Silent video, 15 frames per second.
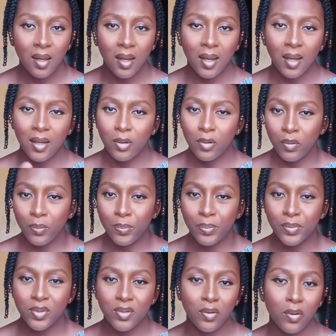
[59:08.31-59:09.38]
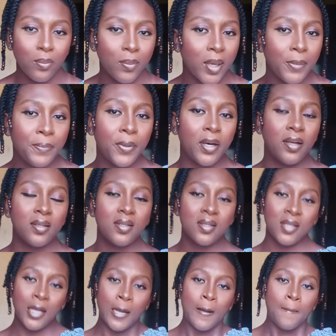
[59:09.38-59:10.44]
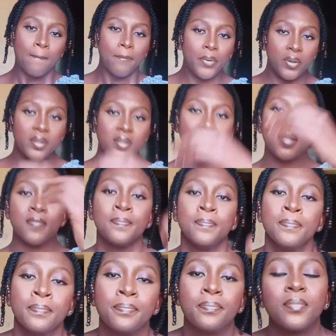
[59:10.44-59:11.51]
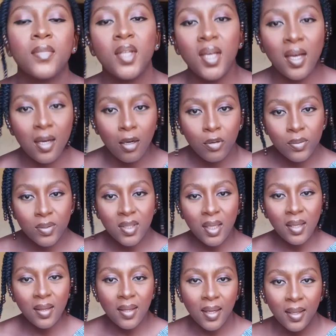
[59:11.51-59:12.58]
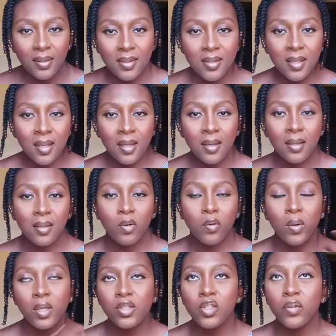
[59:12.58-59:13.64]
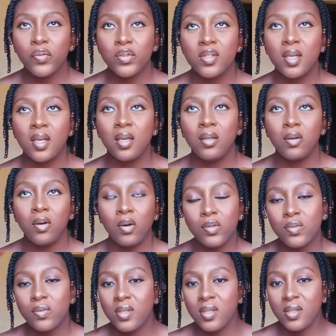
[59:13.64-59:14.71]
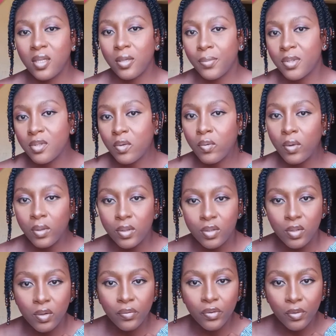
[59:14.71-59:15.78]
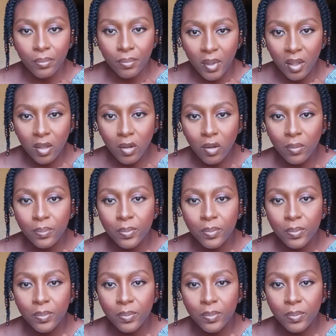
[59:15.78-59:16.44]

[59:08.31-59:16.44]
I hope it's not on my part. But yeah, I was saying that the quality of your skin also determines the quality of your makeup.